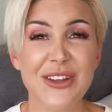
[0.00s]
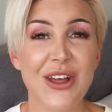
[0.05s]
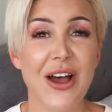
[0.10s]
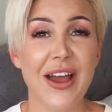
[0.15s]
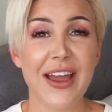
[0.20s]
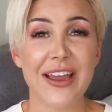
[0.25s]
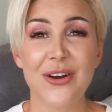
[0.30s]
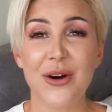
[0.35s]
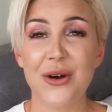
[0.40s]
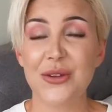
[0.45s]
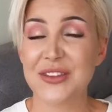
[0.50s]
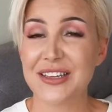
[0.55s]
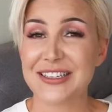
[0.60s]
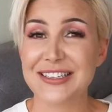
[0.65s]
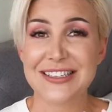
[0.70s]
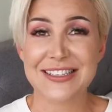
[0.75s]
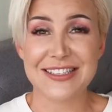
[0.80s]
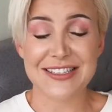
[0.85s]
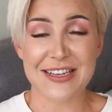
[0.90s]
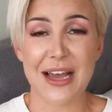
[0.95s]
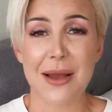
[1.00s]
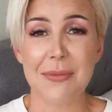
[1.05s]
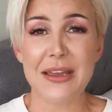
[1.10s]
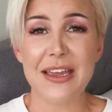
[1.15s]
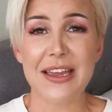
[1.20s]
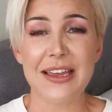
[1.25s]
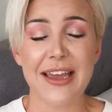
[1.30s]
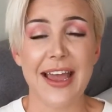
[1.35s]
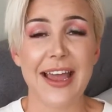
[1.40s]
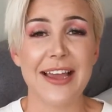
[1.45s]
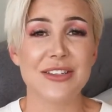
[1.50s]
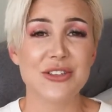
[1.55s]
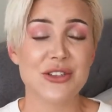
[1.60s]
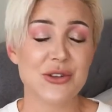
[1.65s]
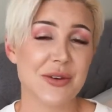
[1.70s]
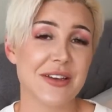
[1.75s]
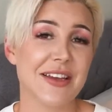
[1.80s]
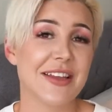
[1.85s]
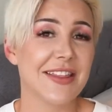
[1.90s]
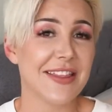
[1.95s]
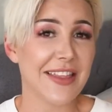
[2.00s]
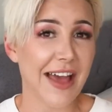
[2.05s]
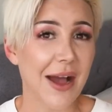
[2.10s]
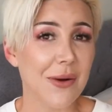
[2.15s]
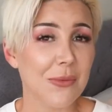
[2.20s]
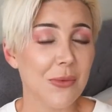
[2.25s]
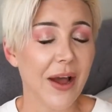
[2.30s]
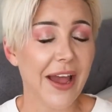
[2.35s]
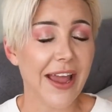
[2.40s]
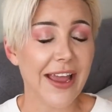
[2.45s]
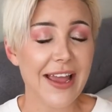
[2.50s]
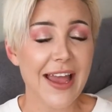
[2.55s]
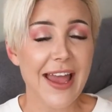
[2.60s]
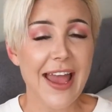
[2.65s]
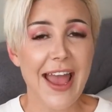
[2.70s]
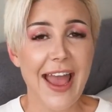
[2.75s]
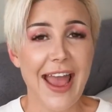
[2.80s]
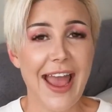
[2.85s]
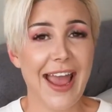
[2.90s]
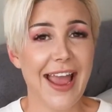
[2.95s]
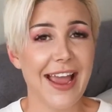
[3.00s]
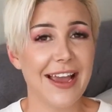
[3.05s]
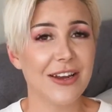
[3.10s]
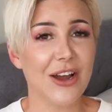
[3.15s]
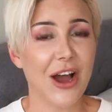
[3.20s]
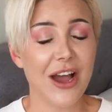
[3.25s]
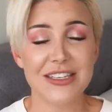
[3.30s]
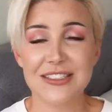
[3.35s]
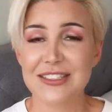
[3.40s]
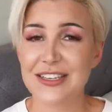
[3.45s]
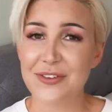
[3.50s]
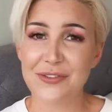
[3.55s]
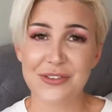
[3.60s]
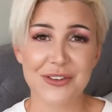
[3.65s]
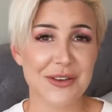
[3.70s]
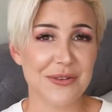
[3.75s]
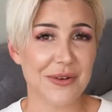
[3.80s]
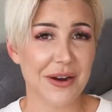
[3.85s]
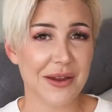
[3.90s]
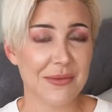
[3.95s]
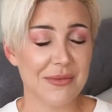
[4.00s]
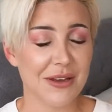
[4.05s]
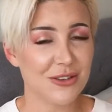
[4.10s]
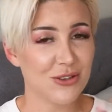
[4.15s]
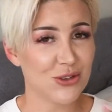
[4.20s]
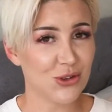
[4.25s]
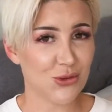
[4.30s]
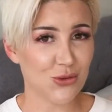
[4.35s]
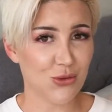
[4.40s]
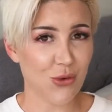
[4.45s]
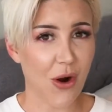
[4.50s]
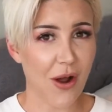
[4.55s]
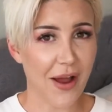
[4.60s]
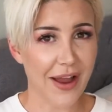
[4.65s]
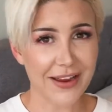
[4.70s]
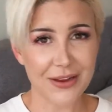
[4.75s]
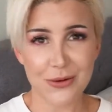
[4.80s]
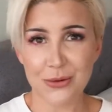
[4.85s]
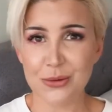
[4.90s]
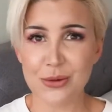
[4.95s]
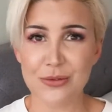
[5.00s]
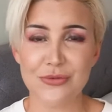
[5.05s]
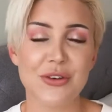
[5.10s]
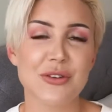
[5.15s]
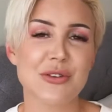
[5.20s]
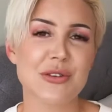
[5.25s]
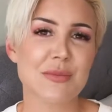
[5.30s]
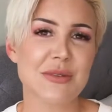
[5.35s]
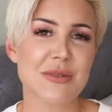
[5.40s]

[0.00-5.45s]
lying on their stomach and doing it that way, and I definitely recommend trying all of those